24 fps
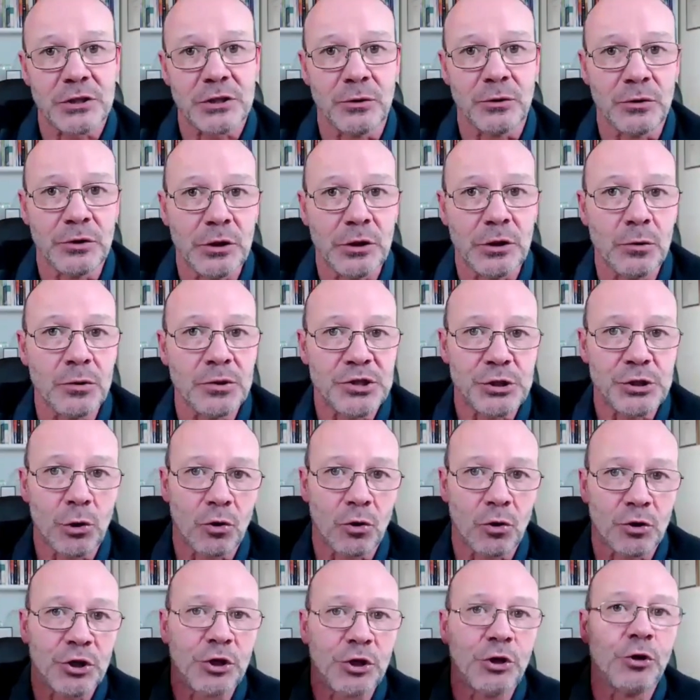use
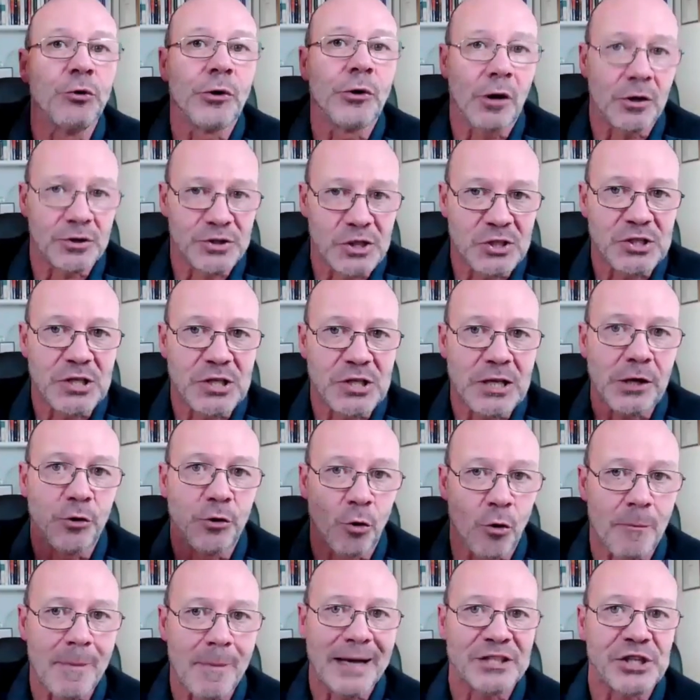your curiosity and
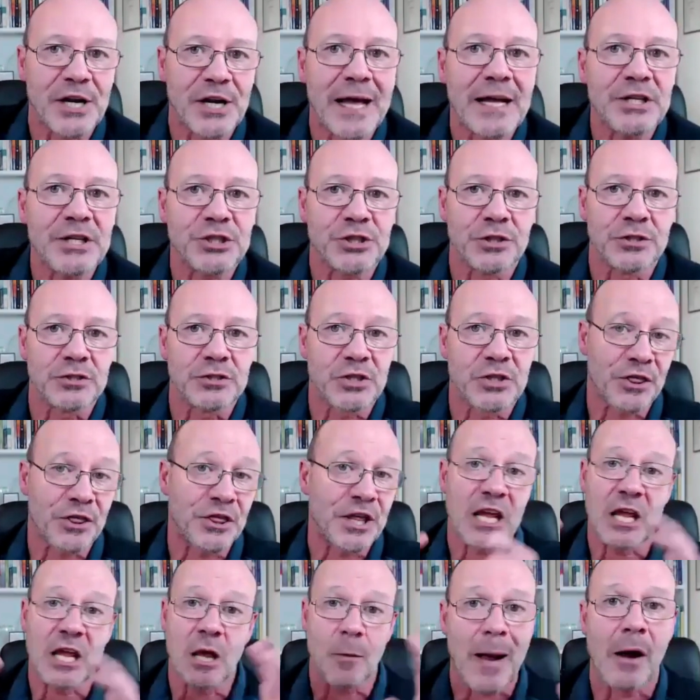your imagination to
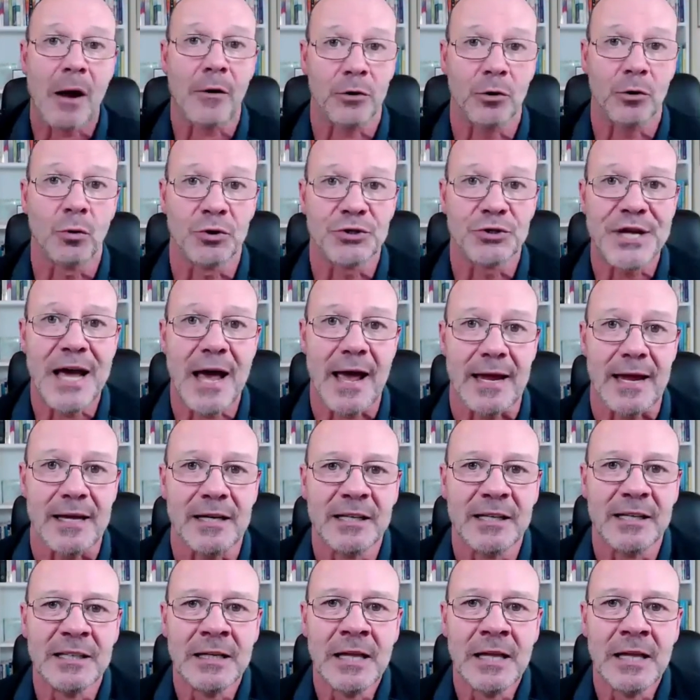think about your day.